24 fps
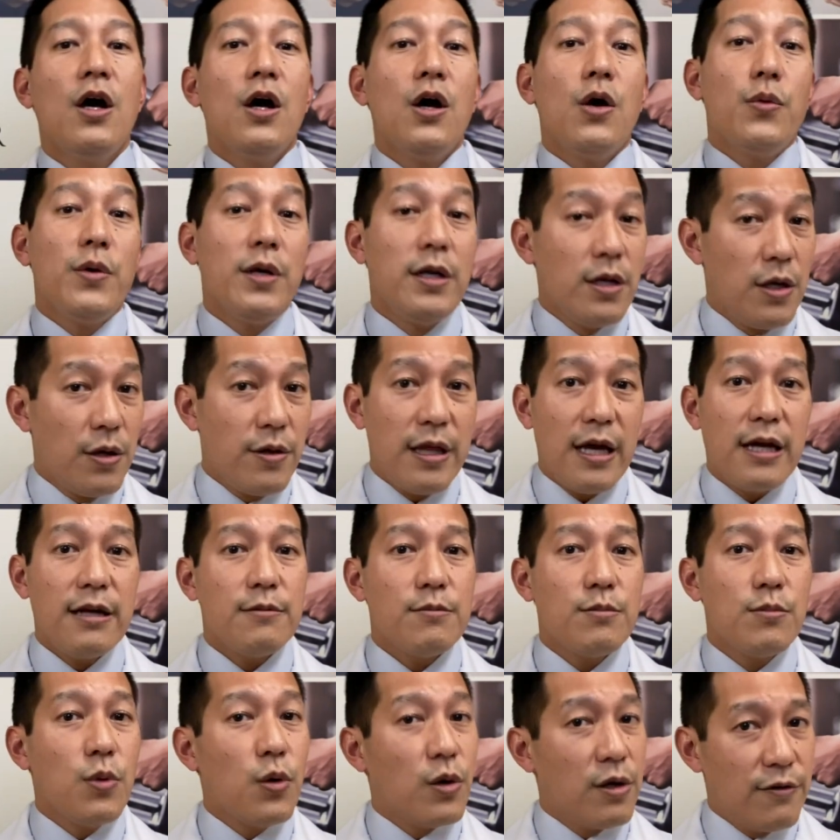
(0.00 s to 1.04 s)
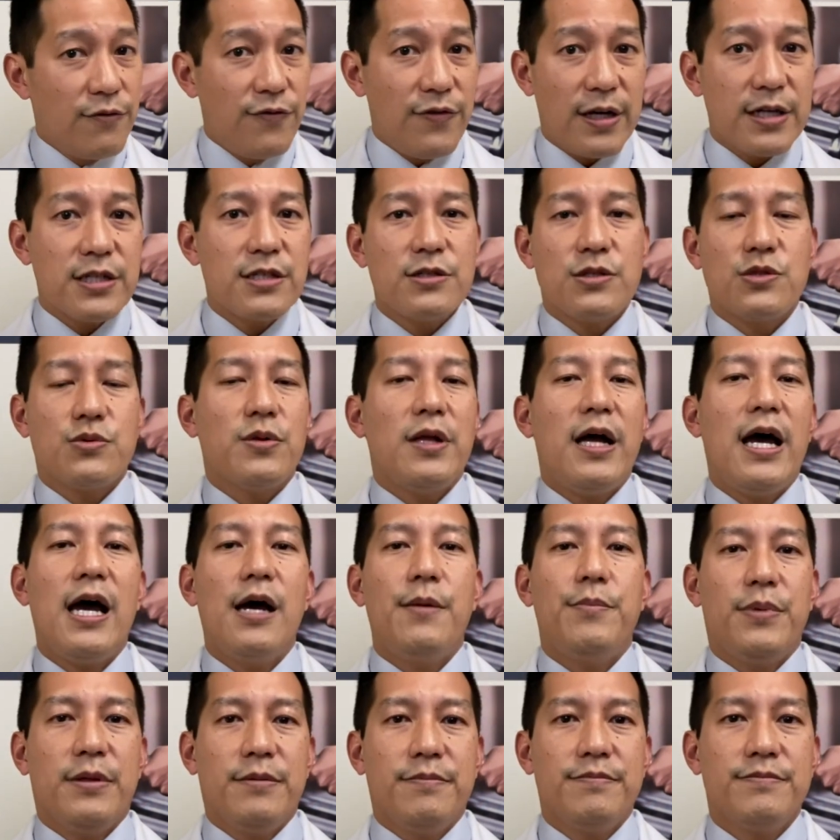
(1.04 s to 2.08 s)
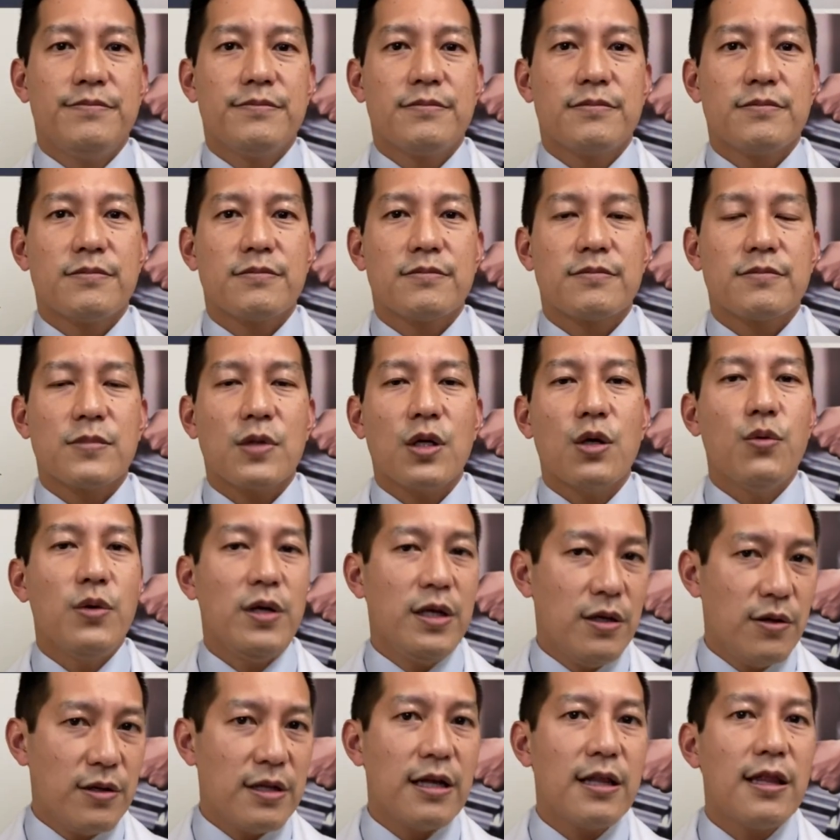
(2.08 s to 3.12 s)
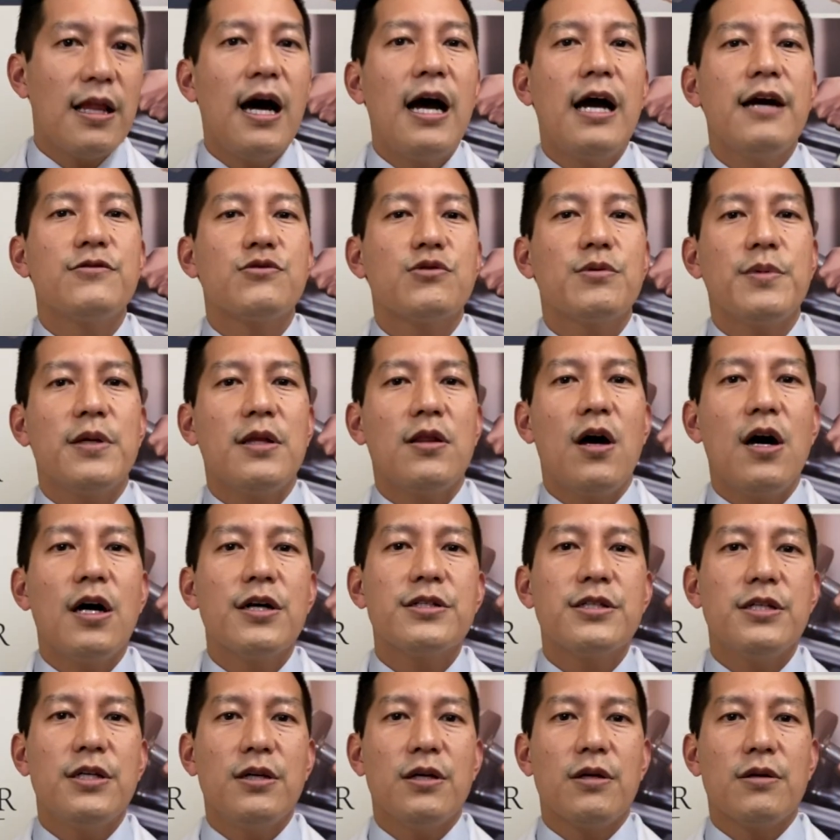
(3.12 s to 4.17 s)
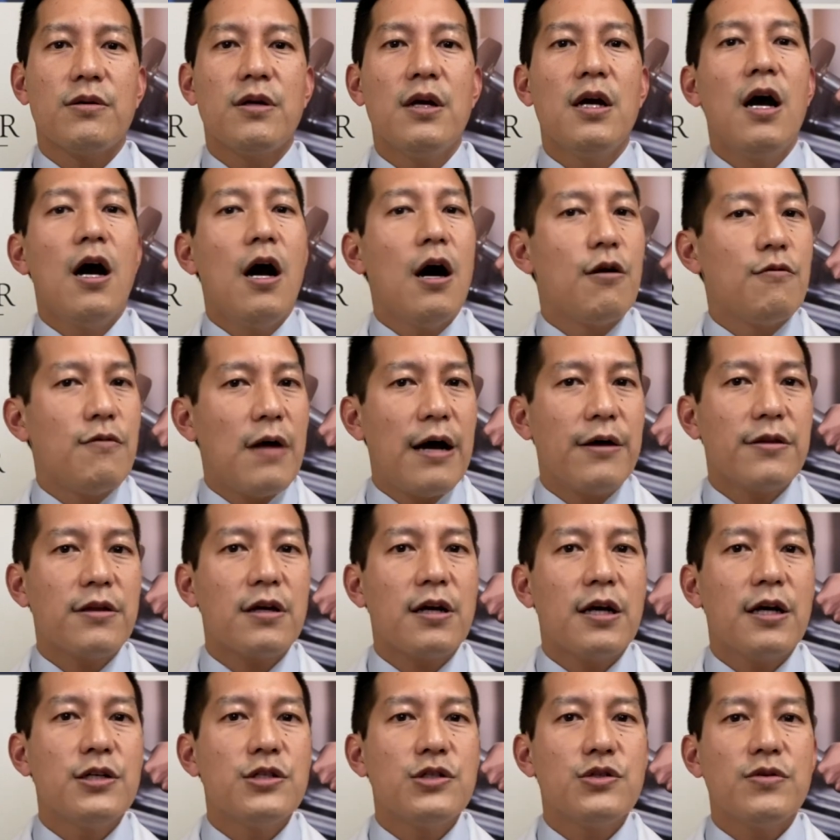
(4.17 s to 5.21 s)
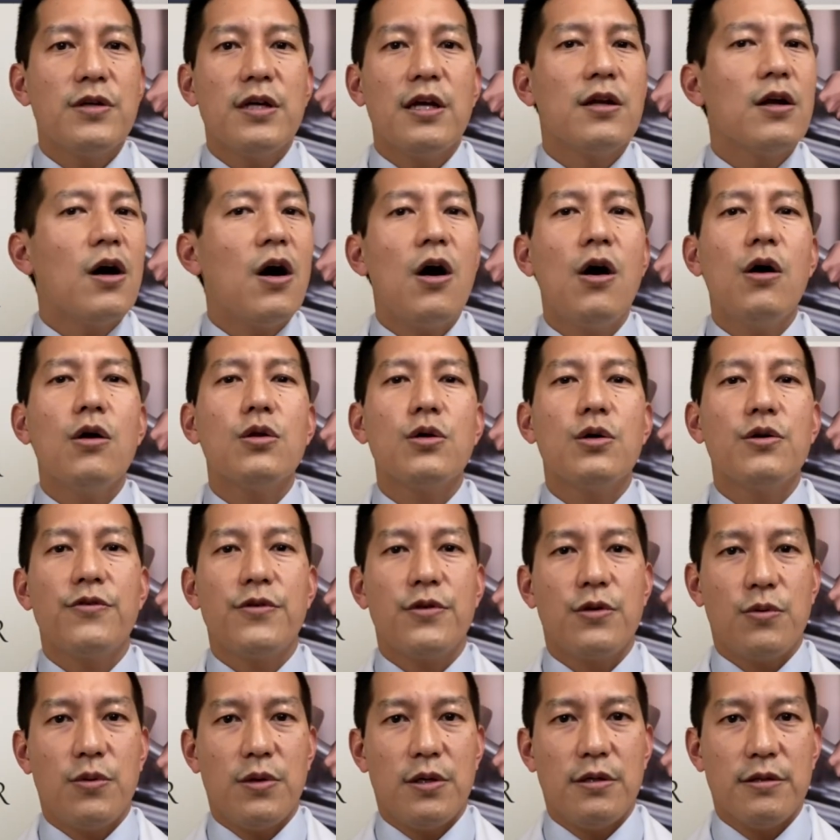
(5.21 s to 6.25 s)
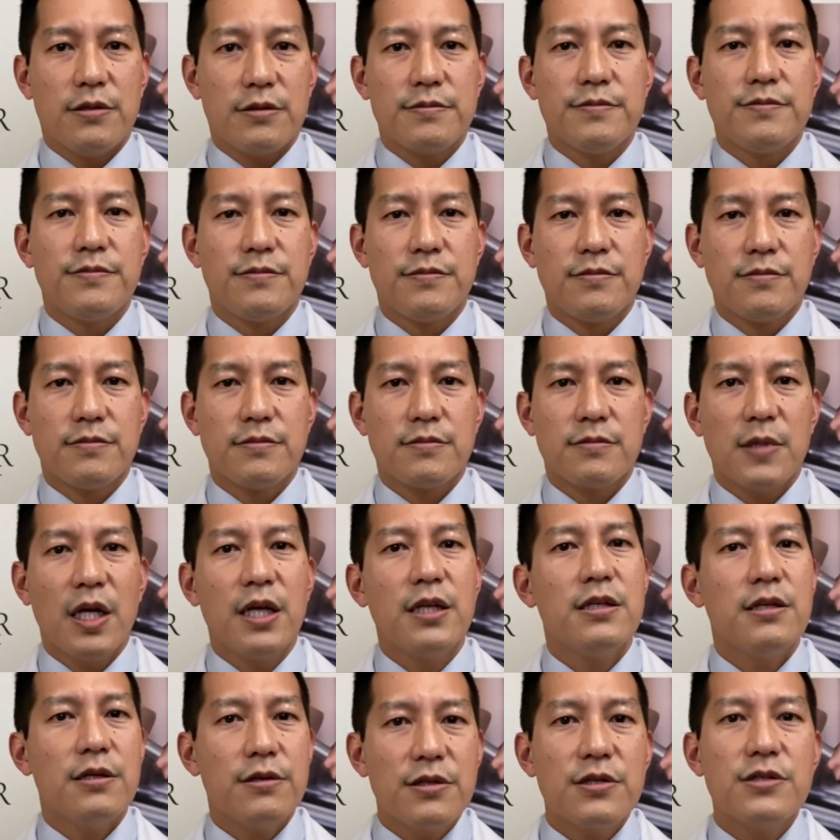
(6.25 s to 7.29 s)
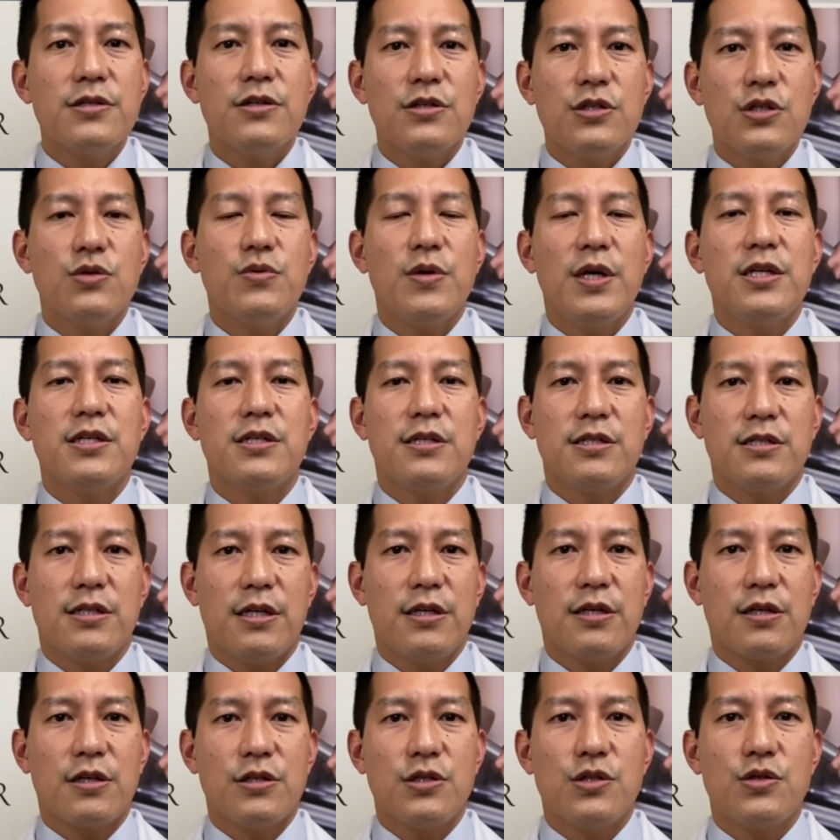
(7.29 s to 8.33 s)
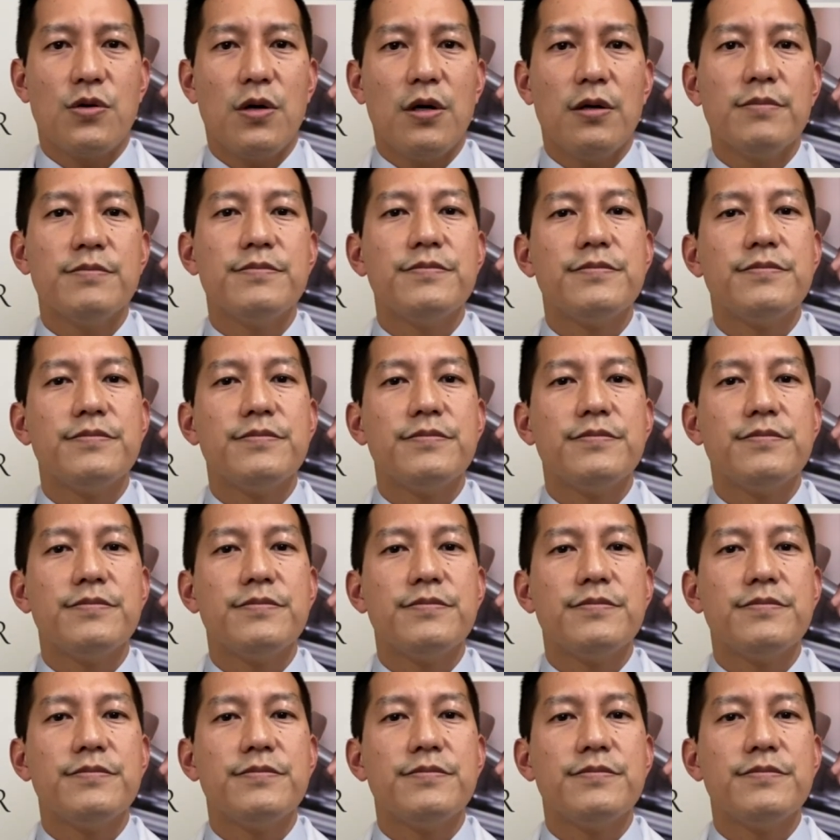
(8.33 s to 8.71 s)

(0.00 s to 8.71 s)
We know that more infections will happen. We know that lives will be lost here, around the country, and all over the world, until the situation is under control.